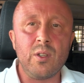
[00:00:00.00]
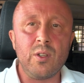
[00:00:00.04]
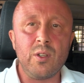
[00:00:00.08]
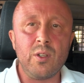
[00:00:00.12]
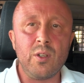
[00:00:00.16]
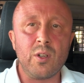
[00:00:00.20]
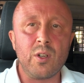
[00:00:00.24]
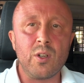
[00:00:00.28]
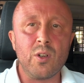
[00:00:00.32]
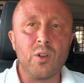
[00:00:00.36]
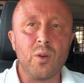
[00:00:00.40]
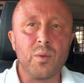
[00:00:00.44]

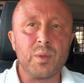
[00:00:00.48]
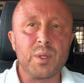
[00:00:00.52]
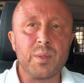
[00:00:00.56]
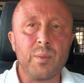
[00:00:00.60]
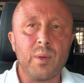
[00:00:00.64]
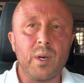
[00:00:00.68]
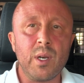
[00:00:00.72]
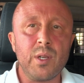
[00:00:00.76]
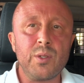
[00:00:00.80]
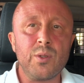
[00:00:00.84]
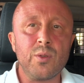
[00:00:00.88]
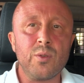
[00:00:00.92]
You can
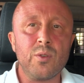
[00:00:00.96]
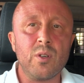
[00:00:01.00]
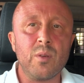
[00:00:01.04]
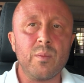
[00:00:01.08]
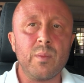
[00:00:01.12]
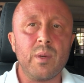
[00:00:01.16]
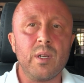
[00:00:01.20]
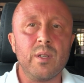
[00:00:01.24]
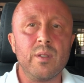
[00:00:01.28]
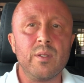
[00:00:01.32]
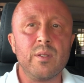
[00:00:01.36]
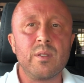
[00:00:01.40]
optimize your
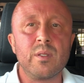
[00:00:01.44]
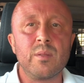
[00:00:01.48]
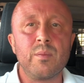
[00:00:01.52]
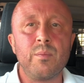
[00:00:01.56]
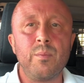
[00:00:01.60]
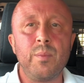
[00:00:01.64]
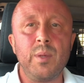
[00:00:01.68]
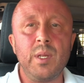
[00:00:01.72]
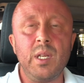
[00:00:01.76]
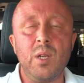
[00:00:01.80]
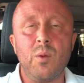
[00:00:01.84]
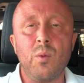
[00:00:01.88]
hormones,
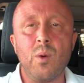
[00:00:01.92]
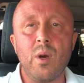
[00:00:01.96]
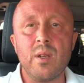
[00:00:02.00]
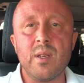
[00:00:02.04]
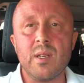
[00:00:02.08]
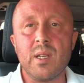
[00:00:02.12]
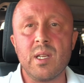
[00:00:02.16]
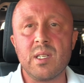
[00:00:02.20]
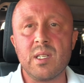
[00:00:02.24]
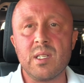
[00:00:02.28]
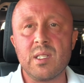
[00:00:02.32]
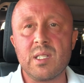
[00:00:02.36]
but you won't
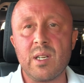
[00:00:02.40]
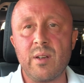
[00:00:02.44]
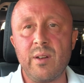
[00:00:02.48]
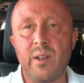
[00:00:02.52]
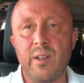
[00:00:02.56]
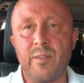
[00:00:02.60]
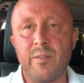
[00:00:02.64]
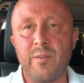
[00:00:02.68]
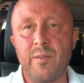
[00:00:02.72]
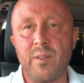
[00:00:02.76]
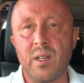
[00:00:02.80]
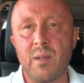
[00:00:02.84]

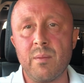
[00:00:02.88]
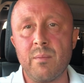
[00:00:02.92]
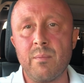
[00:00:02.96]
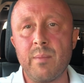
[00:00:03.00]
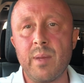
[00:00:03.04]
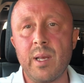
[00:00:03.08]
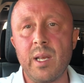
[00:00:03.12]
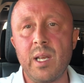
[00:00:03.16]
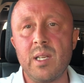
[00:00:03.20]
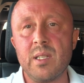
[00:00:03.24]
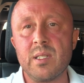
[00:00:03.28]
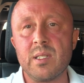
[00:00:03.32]
necessarily feel
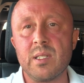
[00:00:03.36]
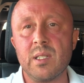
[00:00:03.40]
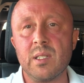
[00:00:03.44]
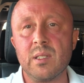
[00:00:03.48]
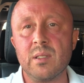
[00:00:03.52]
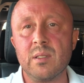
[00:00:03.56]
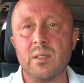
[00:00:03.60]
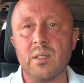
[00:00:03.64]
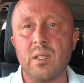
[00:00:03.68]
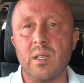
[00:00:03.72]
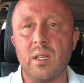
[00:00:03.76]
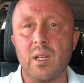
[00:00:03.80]

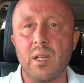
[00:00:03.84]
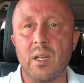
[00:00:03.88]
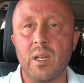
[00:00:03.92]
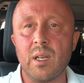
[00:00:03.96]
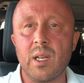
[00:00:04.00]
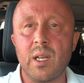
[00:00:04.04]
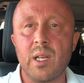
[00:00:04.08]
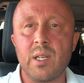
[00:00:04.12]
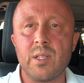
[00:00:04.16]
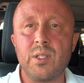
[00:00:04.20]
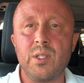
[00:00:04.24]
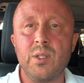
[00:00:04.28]
amazing
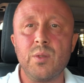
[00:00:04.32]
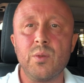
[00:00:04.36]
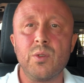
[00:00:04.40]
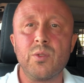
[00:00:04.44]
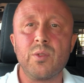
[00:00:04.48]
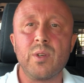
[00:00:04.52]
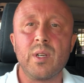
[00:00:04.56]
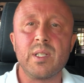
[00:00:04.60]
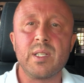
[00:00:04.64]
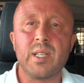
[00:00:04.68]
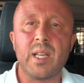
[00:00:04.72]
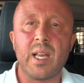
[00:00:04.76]
unless you
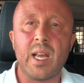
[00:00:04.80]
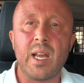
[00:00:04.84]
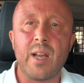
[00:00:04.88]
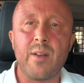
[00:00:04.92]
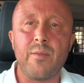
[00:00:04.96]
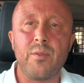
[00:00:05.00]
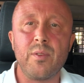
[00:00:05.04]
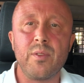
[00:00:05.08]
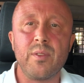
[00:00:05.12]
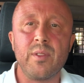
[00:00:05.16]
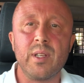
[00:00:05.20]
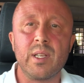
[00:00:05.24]
address
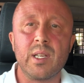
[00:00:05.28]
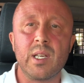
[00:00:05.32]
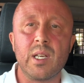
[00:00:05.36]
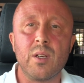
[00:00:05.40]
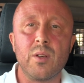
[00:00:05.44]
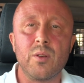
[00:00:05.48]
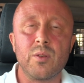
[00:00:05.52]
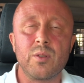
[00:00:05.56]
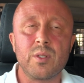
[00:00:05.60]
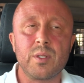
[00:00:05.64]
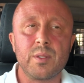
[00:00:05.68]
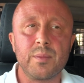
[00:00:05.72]
everything
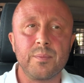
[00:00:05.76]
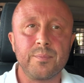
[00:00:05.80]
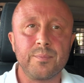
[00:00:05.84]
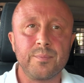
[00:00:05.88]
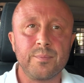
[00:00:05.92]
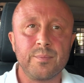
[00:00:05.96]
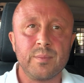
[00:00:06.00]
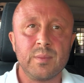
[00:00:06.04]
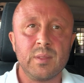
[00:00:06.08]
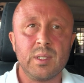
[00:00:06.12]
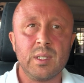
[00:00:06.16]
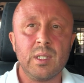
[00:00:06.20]
else
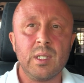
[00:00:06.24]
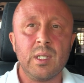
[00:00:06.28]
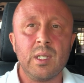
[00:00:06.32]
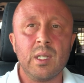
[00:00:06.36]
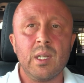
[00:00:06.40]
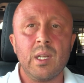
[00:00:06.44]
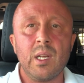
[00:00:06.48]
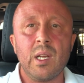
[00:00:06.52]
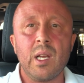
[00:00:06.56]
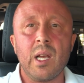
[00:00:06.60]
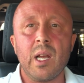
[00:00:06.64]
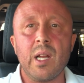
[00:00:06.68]

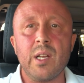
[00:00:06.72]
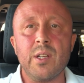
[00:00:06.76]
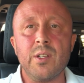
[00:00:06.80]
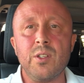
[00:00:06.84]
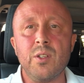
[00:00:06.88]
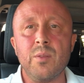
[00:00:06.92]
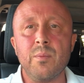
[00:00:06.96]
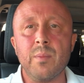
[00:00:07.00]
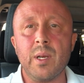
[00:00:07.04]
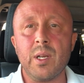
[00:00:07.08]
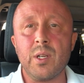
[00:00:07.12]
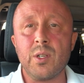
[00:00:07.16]
and
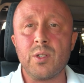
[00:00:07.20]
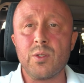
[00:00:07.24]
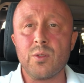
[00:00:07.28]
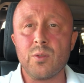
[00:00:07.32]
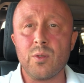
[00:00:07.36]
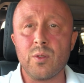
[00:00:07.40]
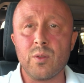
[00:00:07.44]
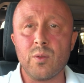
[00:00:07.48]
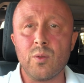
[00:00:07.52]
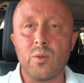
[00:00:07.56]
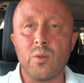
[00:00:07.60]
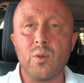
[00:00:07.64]
you make
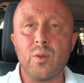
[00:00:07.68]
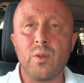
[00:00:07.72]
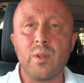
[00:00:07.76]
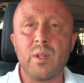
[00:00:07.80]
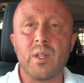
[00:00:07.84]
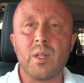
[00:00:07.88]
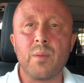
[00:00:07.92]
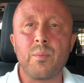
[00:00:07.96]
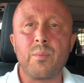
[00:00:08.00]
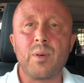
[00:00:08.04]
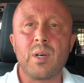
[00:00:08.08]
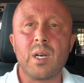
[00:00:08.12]
sure that all the
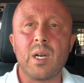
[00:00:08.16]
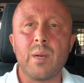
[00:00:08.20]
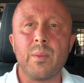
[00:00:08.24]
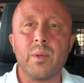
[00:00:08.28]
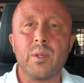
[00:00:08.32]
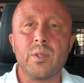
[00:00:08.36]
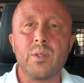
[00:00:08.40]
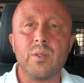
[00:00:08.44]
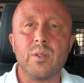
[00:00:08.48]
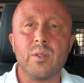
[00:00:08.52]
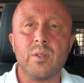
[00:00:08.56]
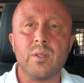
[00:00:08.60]
other
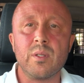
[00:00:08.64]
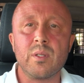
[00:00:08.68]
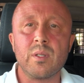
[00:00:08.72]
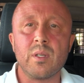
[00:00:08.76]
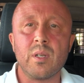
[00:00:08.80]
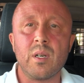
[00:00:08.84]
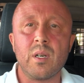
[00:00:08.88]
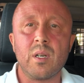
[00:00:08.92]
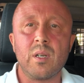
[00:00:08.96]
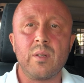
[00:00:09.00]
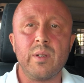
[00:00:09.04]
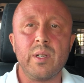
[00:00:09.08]
parameters
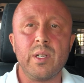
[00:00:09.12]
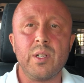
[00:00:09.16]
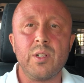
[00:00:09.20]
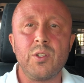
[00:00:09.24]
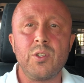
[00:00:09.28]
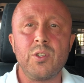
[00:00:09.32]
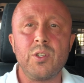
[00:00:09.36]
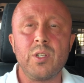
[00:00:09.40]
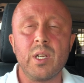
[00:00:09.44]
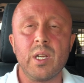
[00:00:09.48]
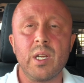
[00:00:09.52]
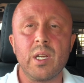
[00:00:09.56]
are in
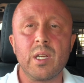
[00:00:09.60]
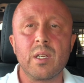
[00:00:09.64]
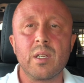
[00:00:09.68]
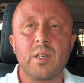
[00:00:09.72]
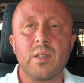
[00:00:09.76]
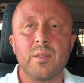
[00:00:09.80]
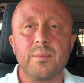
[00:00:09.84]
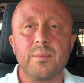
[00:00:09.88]
check.